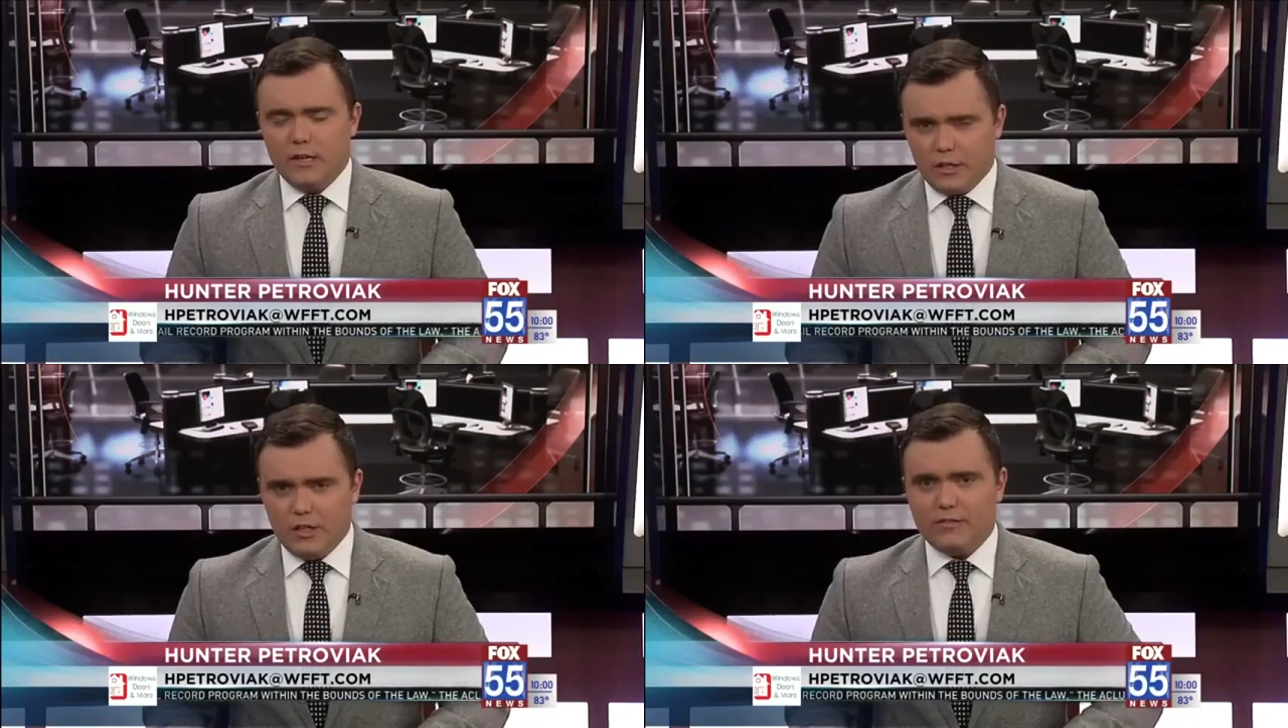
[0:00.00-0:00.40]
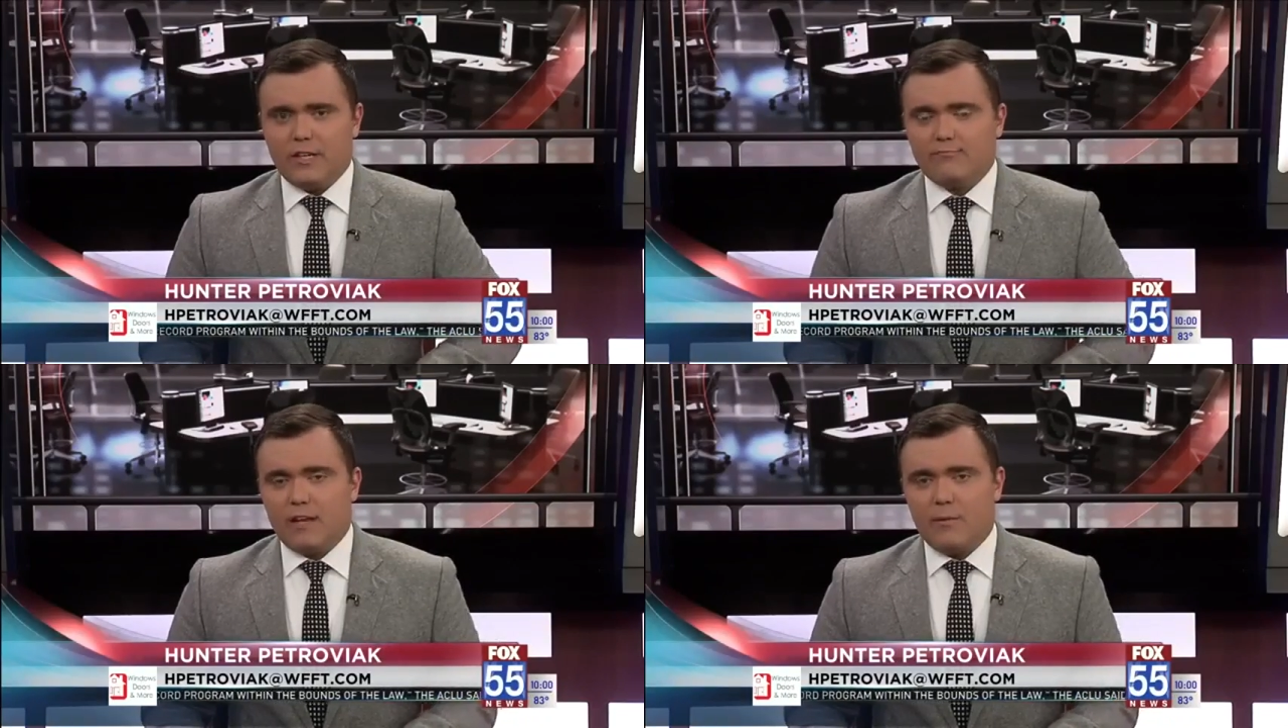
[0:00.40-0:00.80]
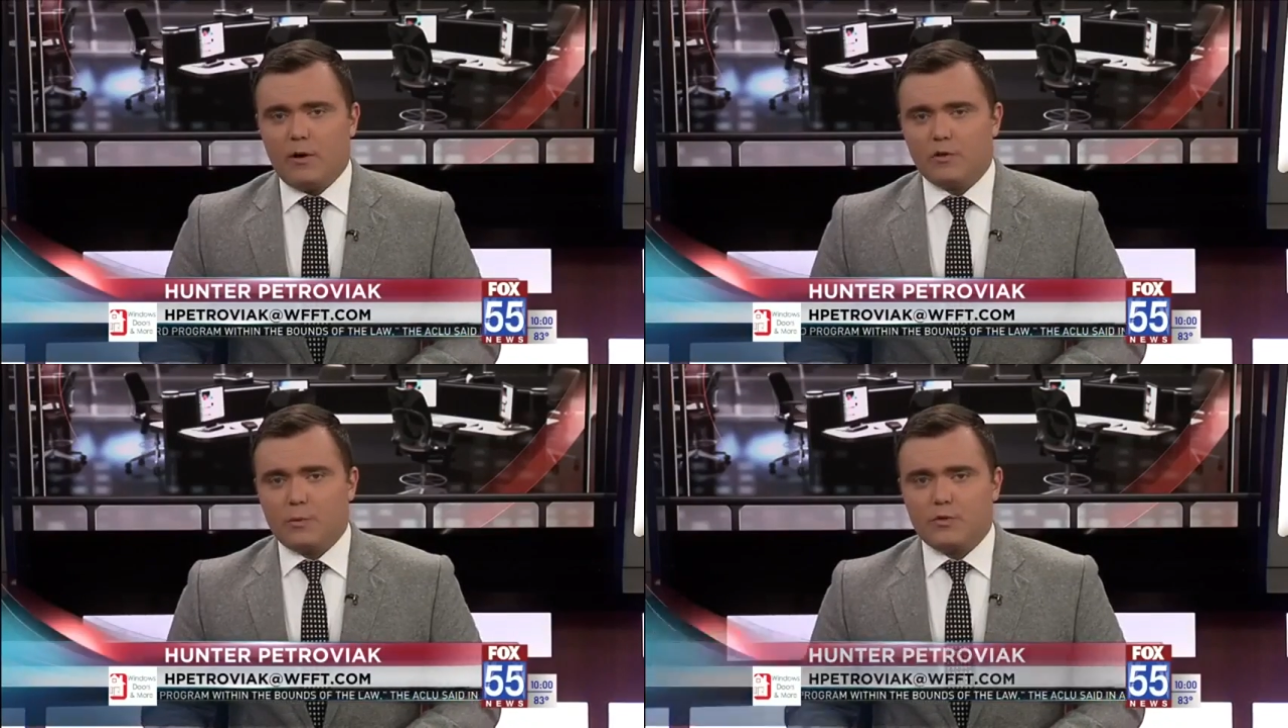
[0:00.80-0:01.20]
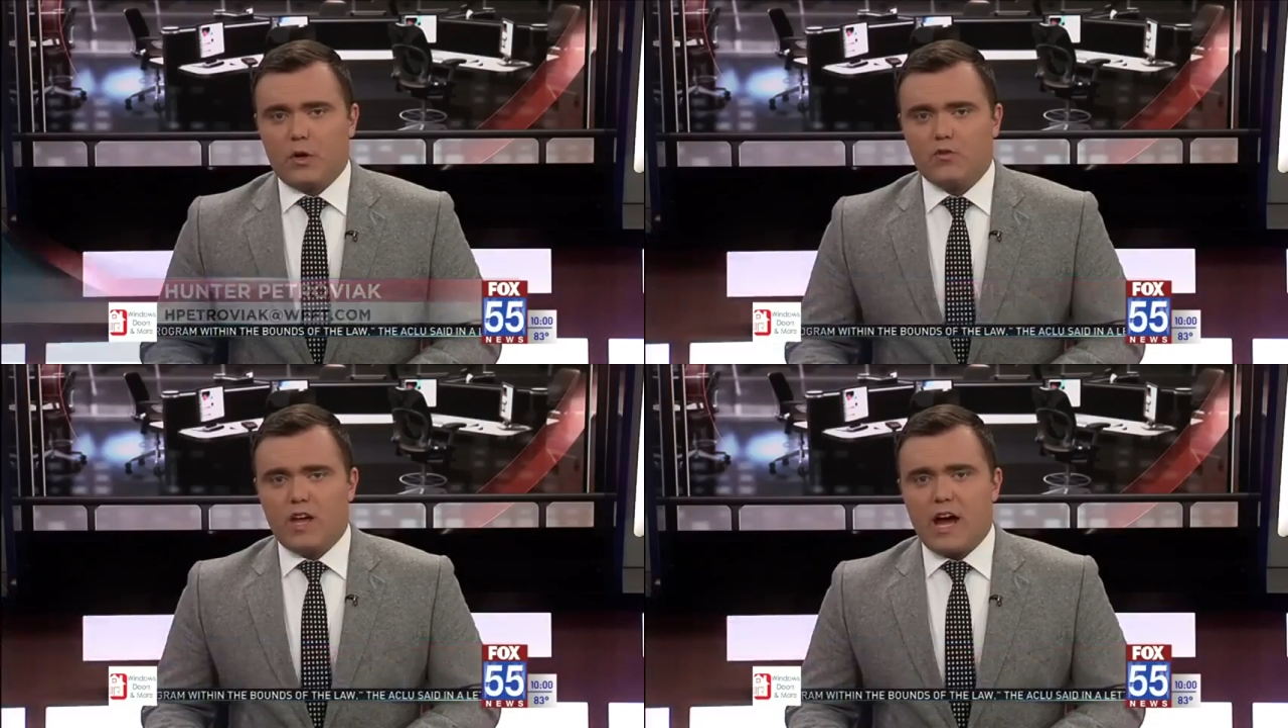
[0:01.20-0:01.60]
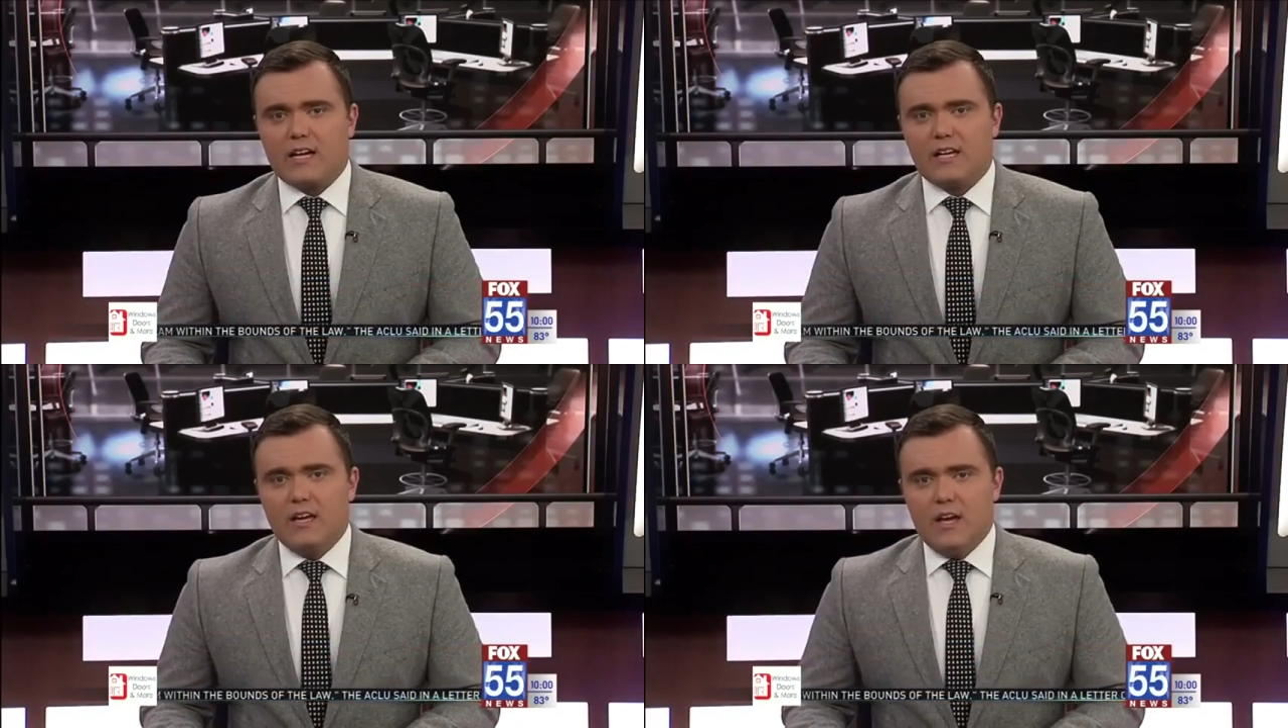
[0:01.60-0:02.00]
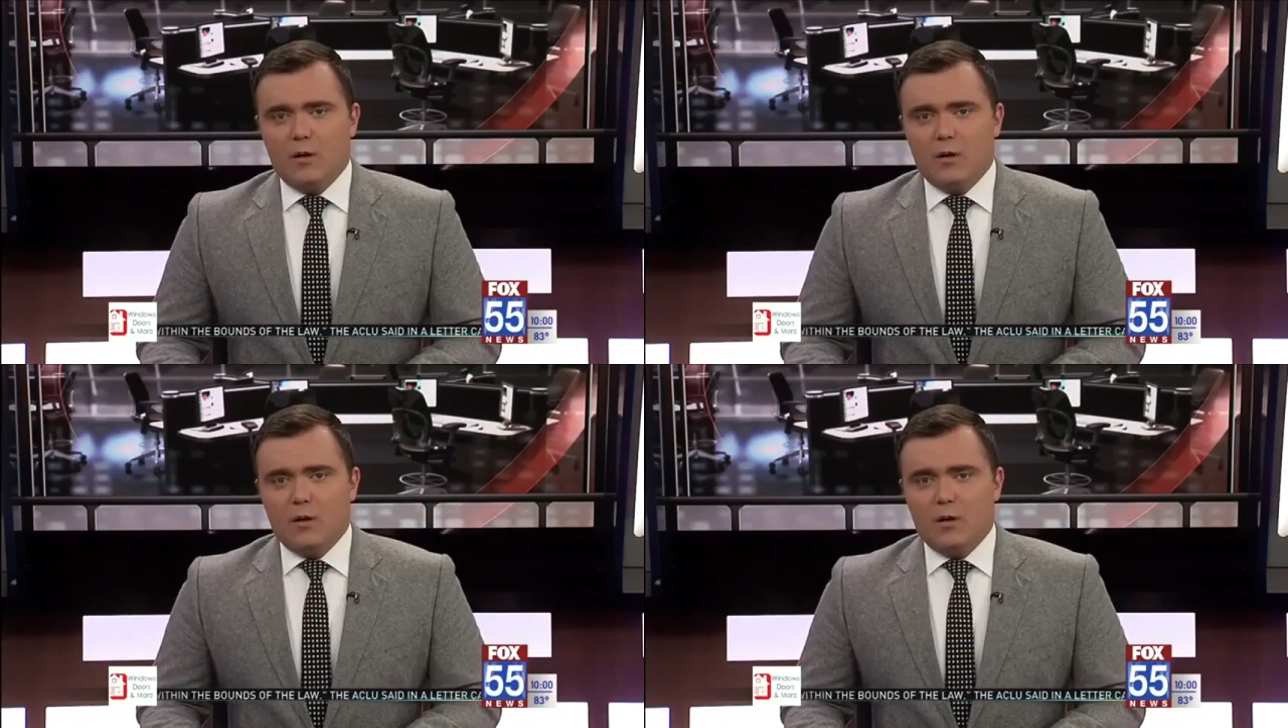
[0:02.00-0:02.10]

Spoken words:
Good evening, I'm Hunter Petroviak.